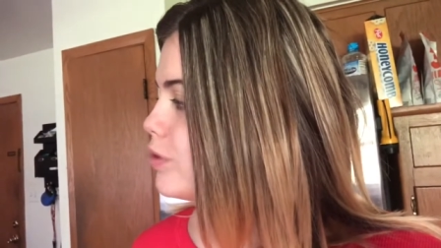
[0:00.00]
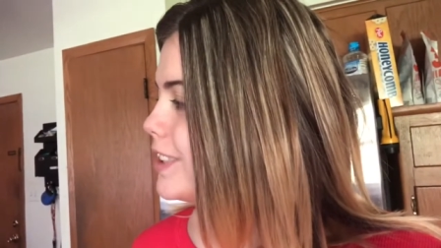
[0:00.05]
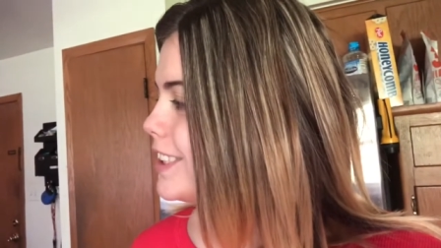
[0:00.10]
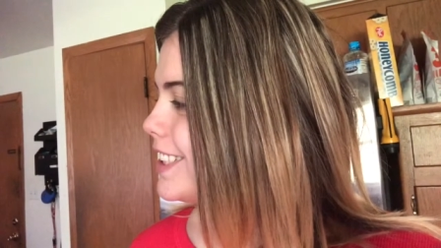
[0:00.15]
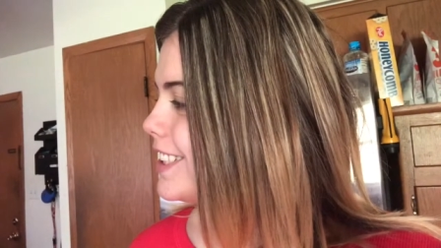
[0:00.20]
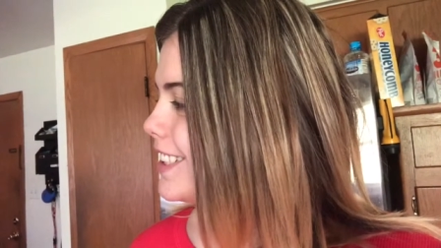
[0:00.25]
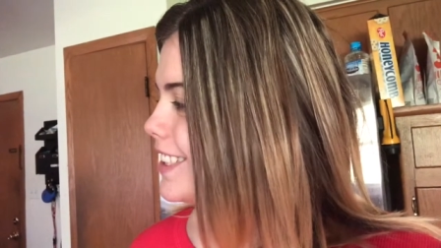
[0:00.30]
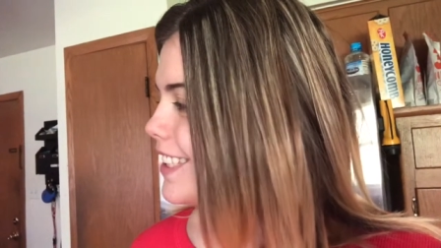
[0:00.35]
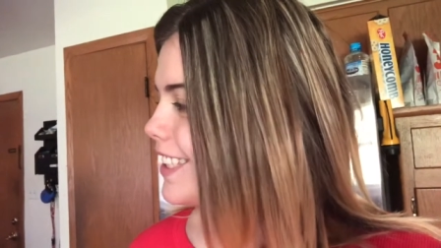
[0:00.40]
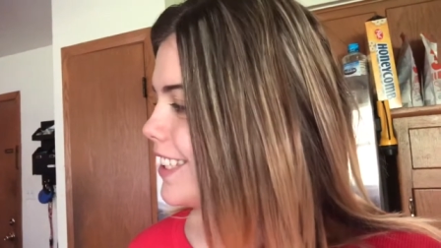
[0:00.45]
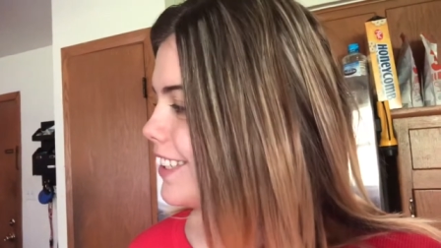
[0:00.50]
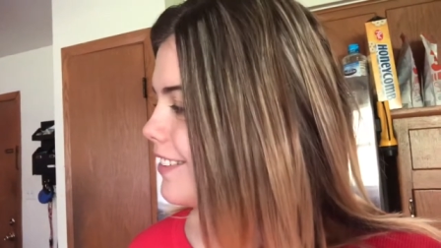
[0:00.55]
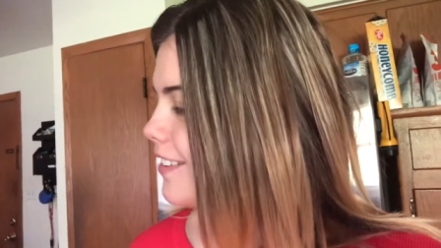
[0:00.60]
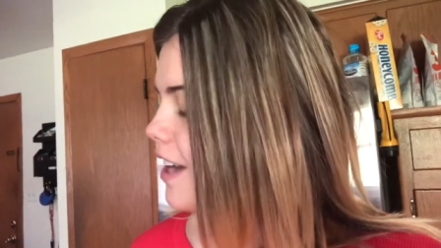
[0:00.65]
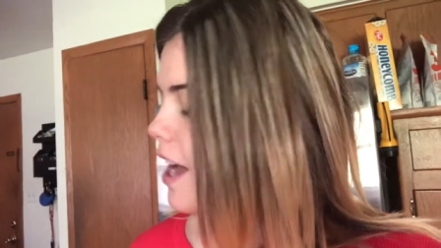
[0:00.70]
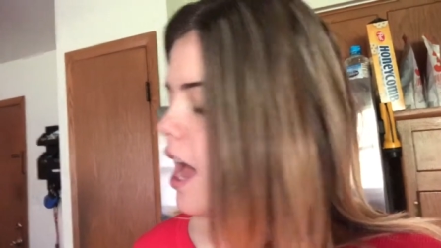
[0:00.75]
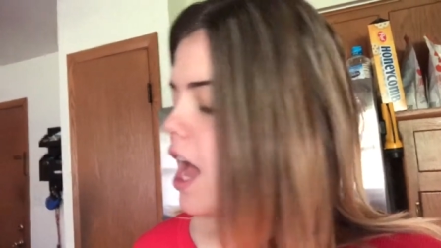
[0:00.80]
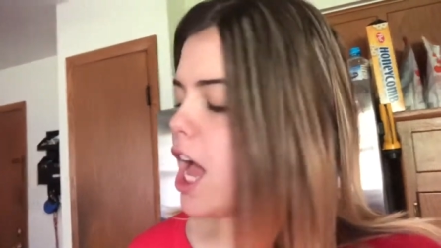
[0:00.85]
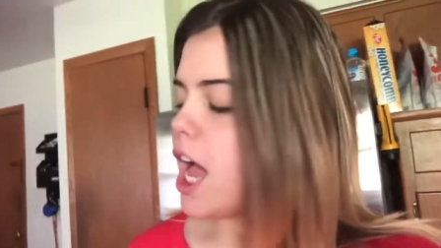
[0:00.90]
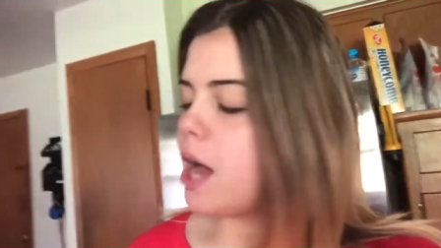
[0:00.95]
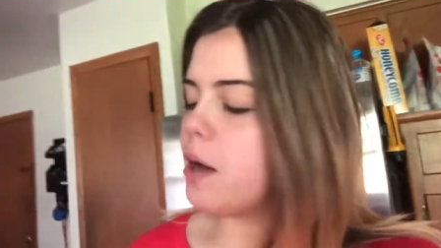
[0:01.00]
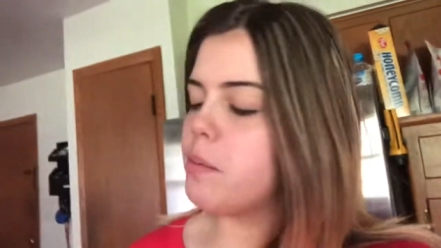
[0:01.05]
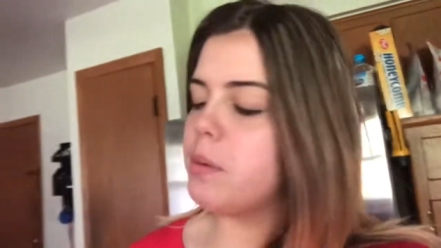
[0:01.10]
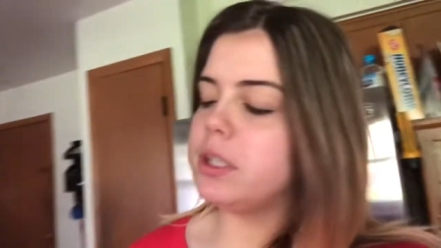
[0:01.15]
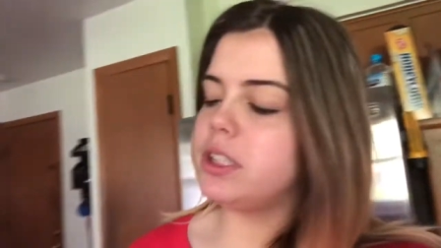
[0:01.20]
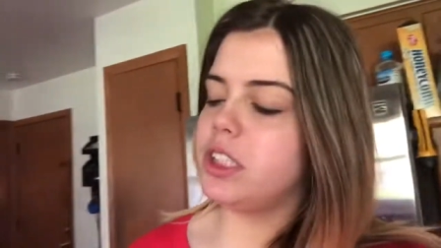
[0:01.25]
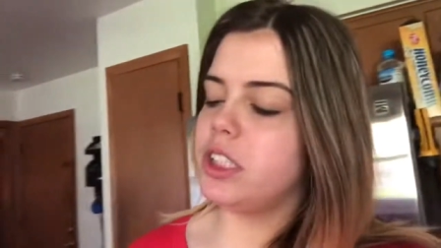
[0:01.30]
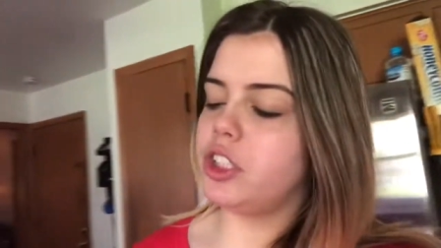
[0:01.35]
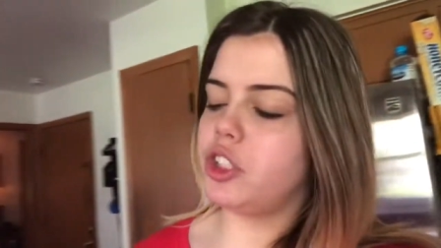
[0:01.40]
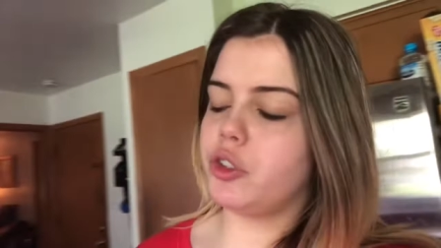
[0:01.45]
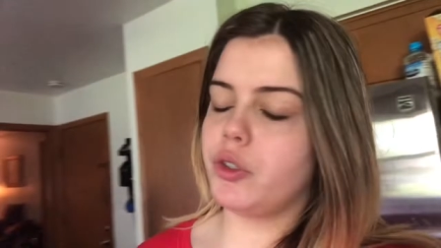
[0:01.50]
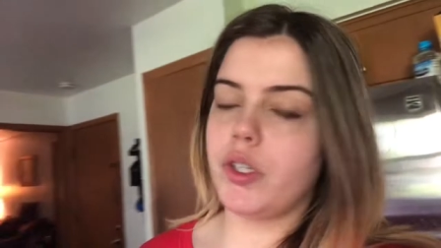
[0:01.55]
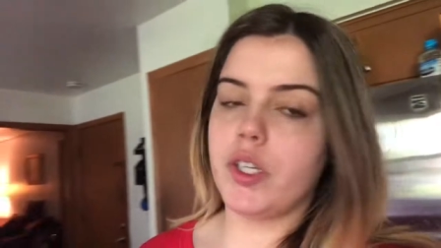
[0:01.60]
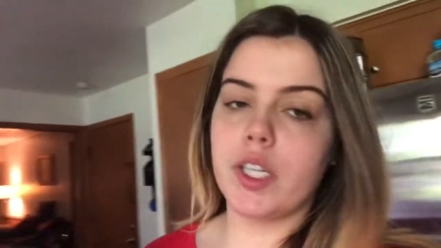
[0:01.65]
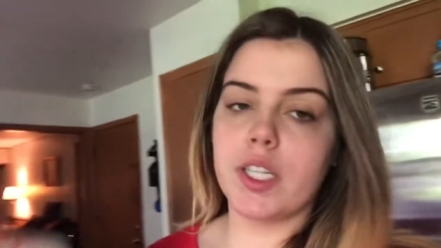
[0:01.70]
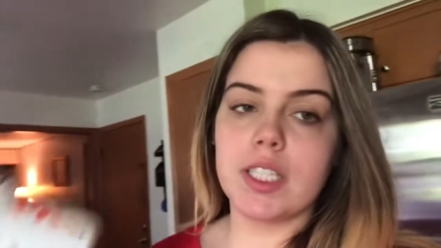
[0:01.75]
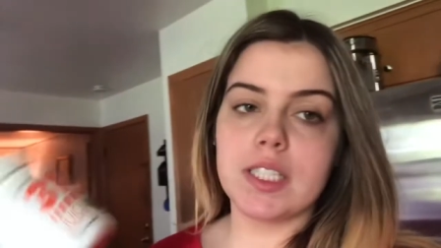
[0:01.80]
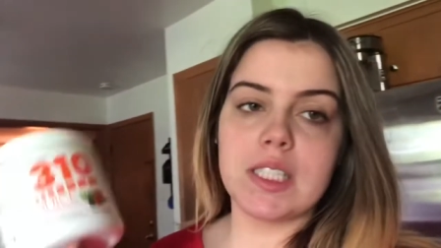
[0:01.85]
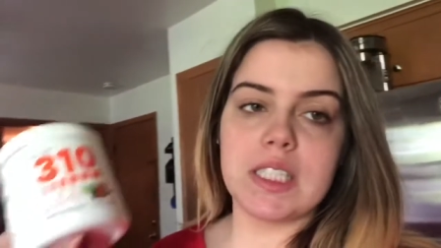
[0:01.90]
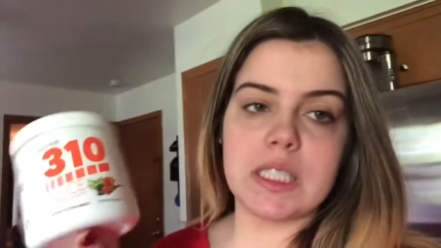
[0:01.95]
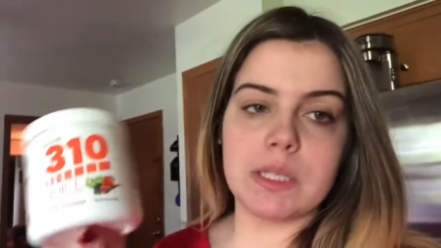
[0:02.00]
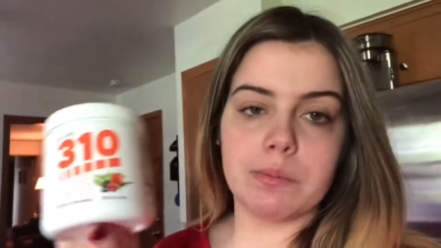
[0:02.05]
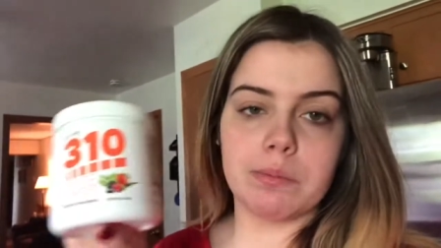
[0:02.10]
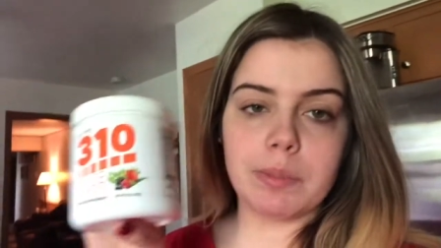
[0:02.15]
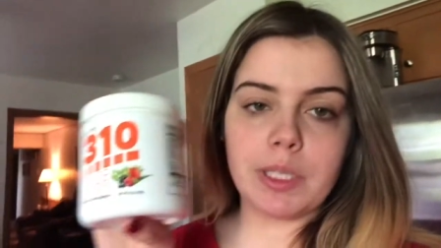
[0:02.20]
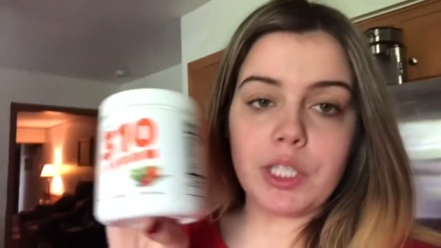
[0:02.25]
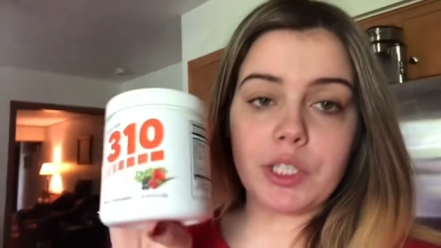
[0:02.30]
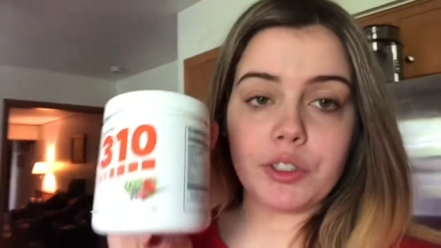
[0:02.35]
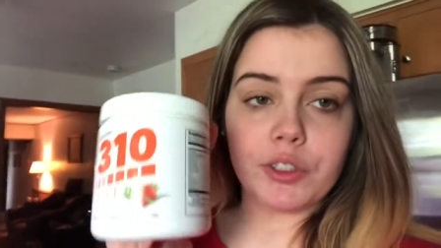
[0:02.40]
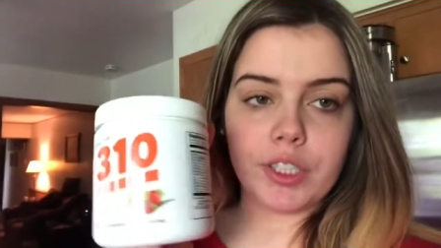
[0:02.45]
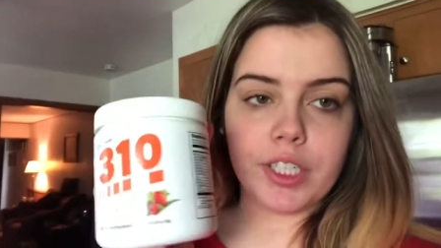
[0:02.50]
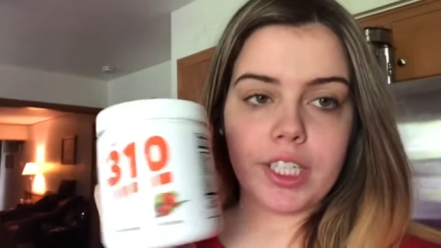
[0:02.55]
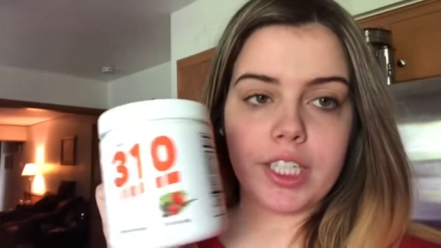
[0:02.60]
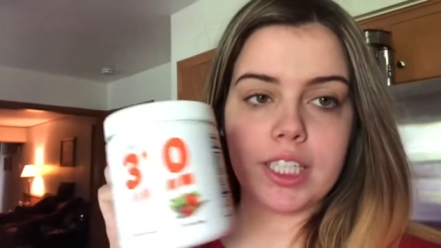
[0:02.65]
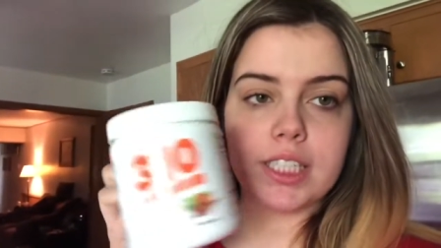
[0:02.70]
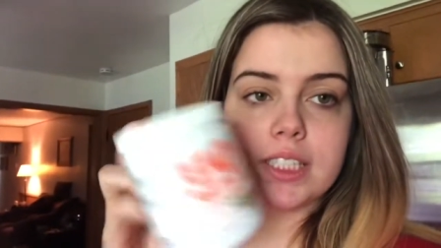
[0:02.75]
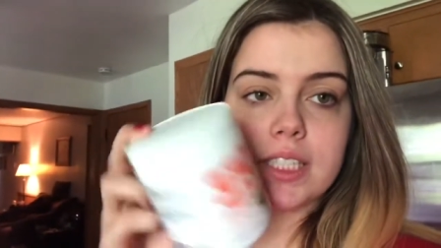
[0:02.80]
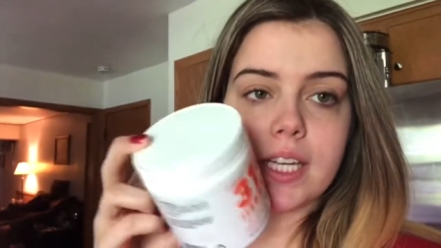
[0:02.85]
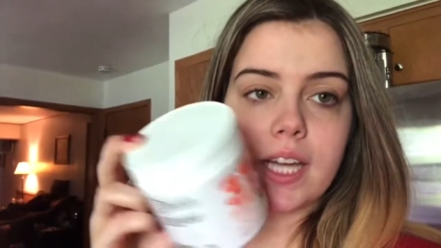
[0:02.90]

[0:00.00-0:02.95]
Too cute. I'm about to drink some of my greens.